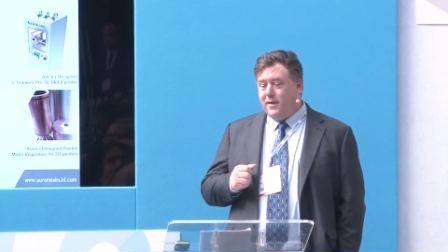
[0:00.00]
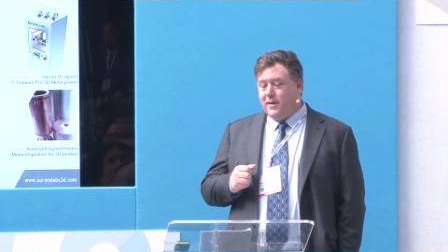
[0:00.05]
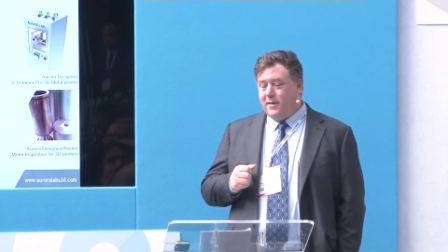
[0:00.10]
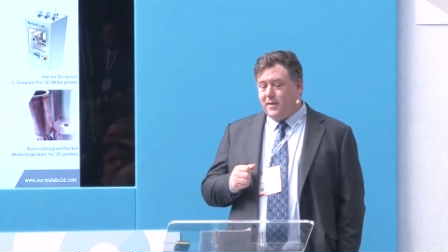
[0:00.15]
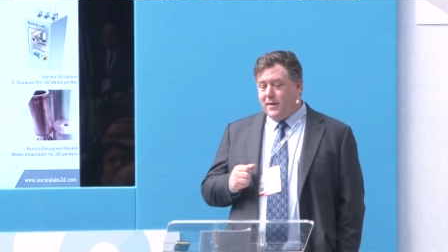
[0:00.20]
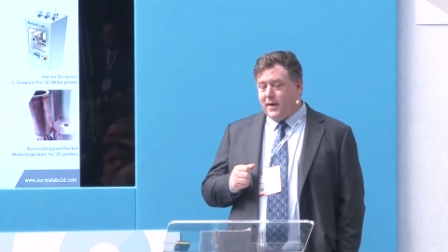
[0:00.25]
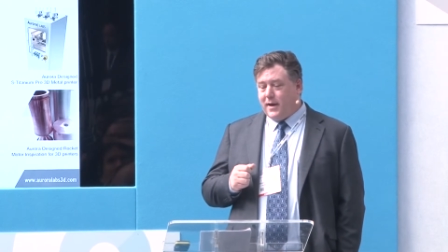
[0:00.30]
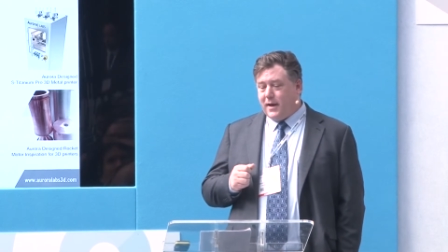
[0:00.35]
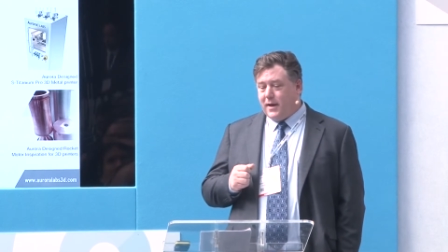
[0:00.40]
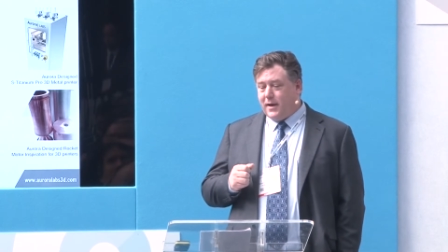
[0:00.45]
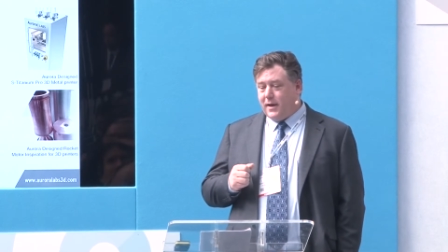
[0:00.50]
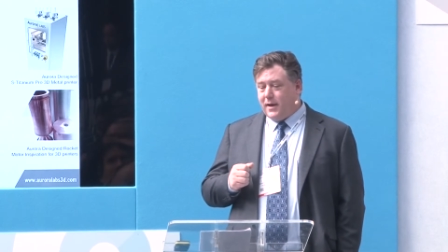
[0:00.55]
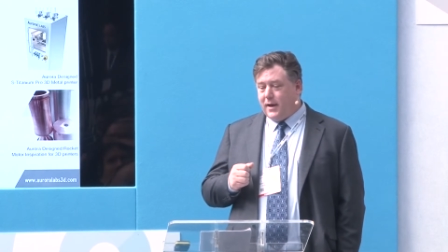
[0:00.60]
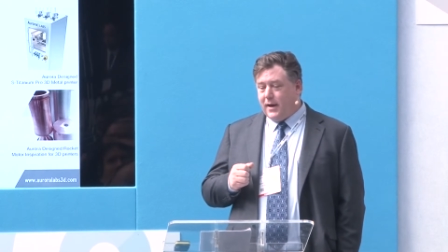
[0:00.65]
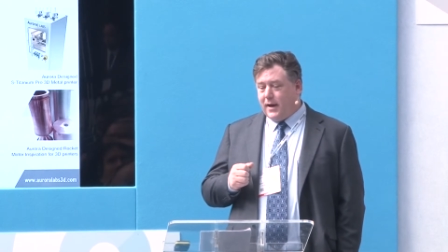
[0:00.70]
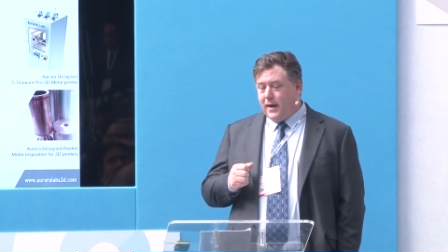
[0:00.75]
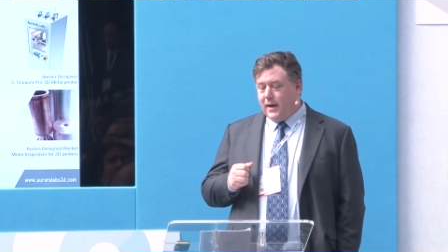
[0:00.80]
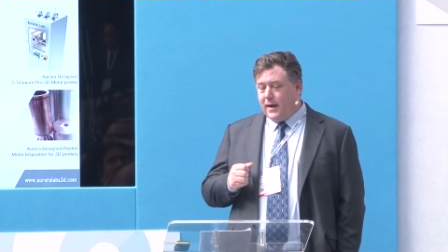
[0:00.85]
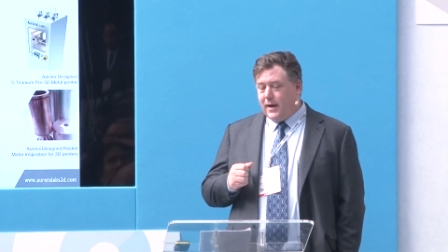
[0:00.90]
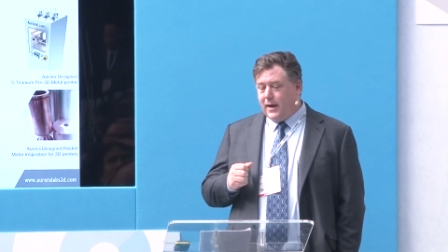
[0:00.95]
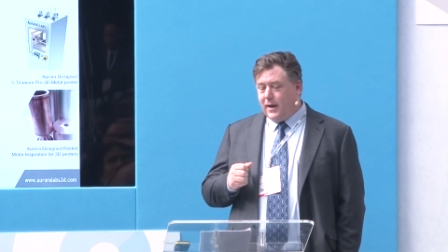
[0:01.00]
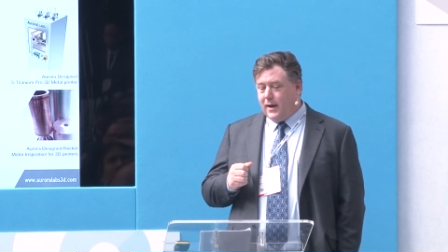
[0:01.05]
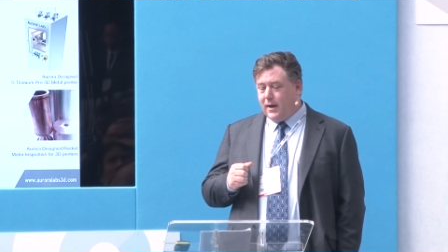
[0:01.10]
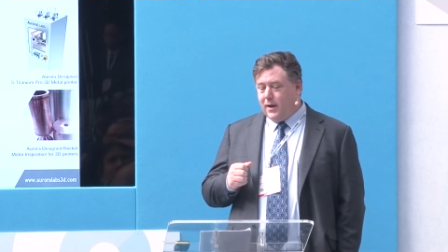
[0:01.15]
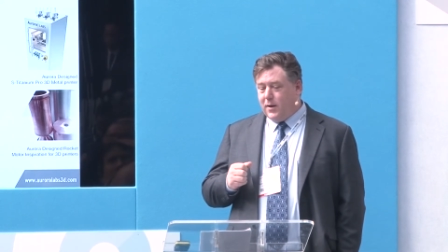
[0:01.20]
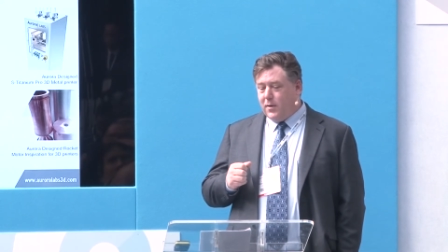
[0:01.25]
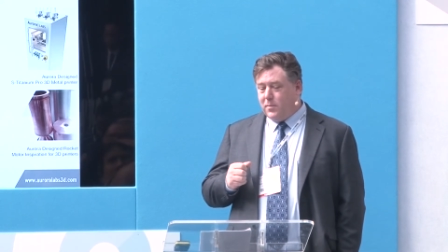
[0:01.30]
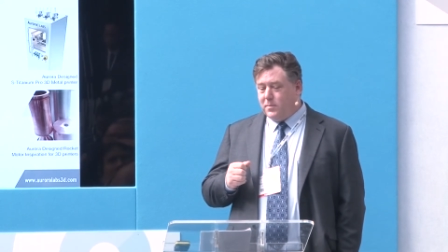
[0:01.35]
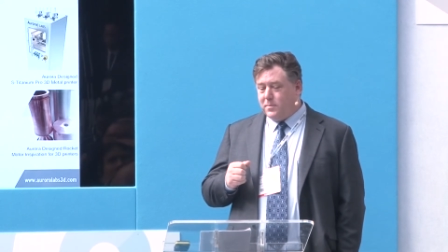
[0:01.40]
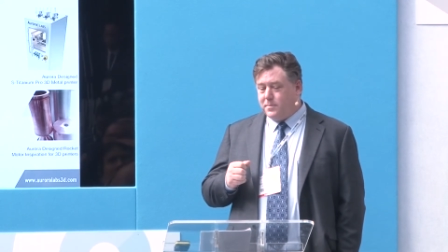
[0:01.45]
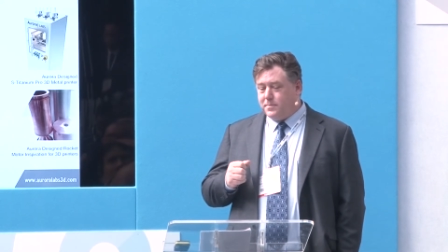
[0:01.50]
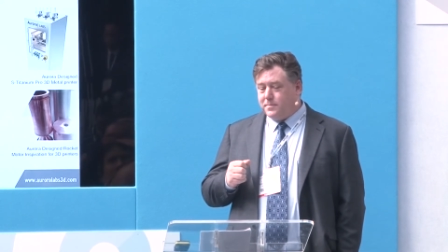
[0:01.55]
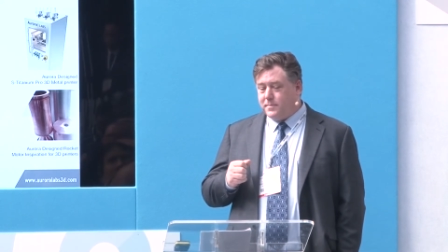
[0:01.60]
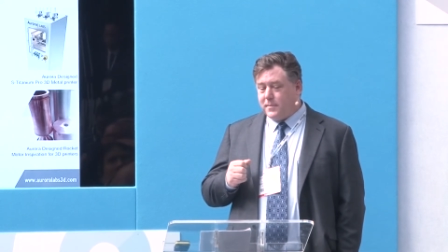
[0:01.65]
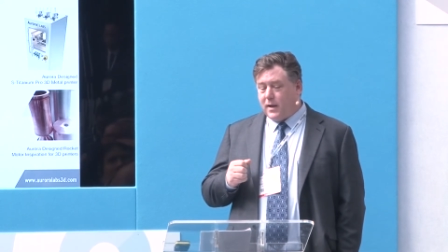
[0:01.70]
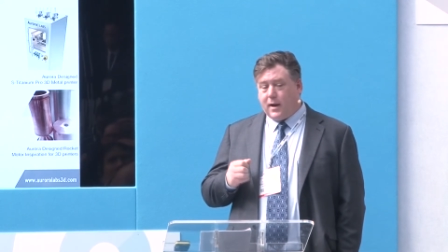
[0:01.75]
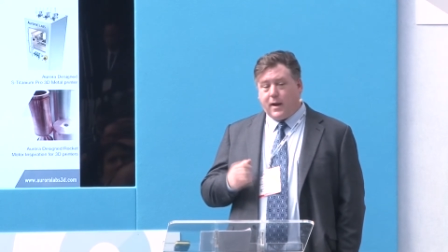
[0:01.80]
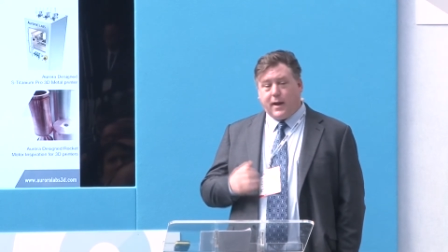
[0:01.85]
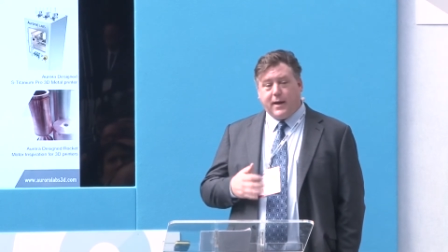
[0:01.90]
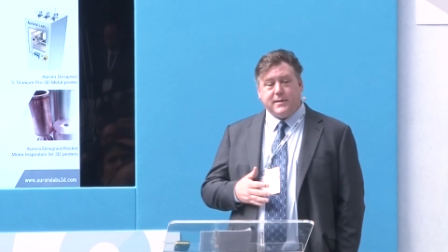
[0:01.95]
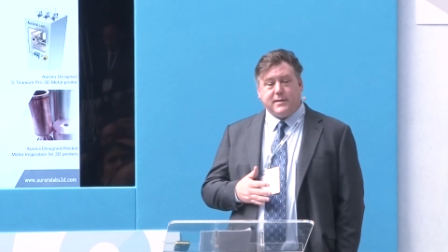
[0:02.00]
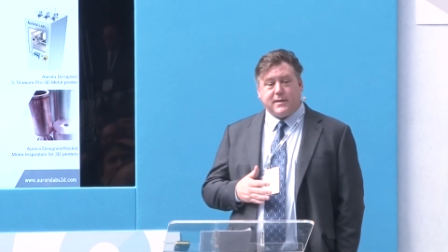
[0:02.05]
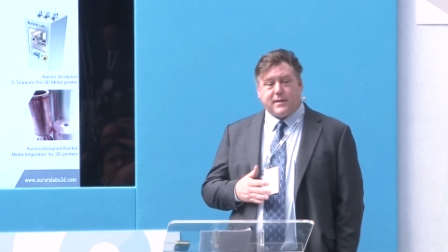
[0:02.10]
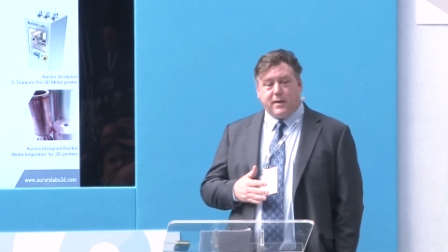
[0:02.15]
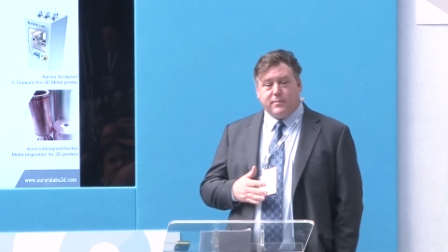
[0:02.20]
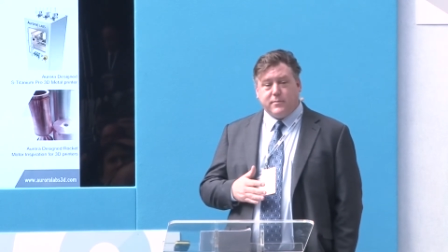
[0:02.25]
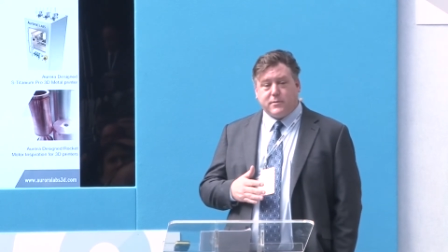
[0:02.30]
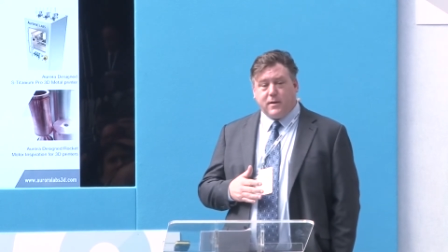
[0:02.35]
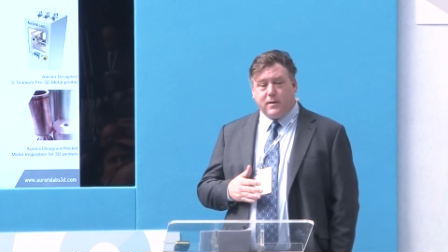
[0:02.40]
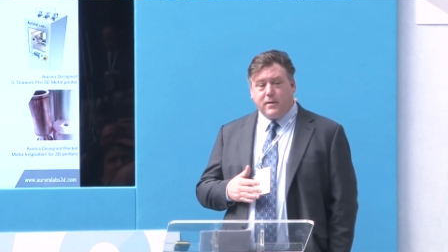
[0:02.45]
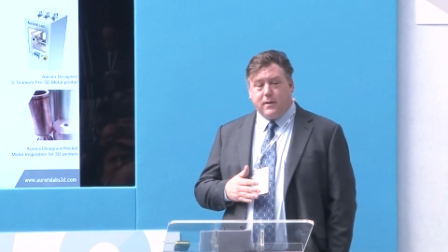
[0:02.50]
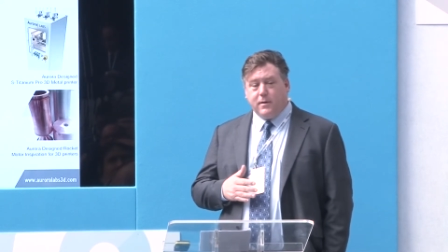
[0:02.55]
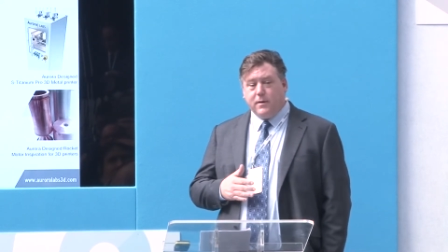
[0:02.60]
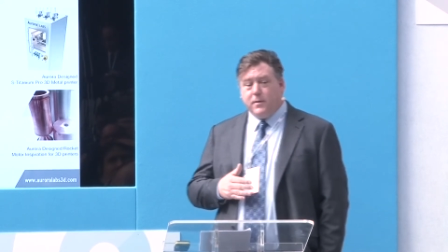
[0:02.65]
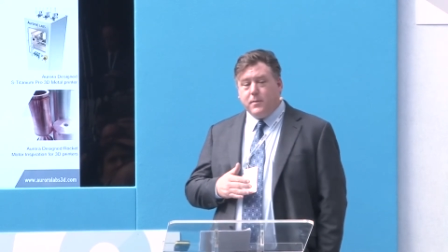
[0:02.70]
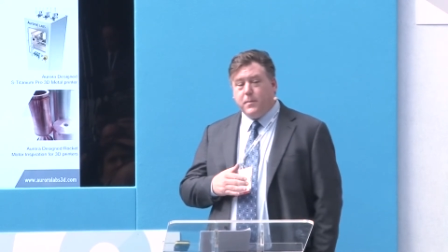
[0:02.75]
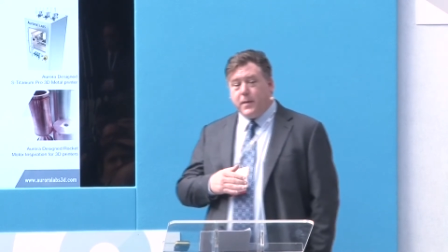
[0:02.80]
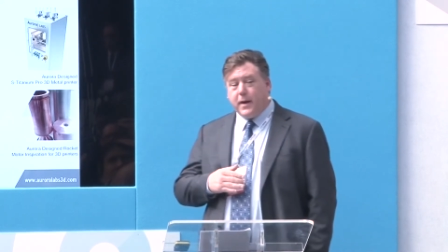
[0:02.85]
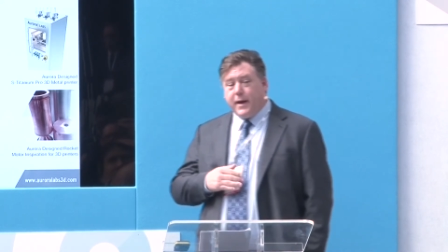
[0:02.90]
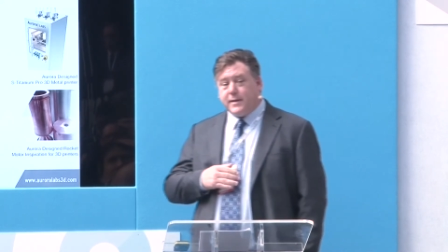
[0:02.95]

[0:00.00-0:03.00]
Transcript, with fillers: Then um, a laser comes along